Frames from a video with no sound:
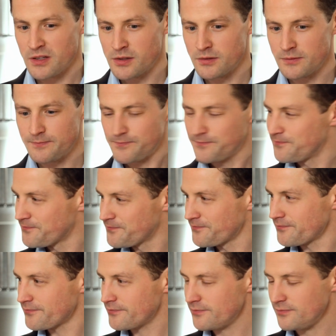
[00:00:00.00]
I'm looking forward
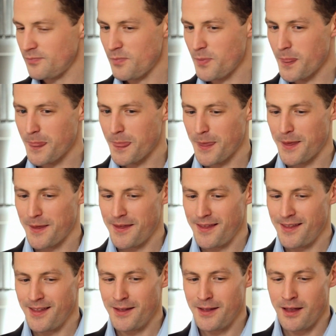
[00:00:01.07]
to seeing what you're going to come up with.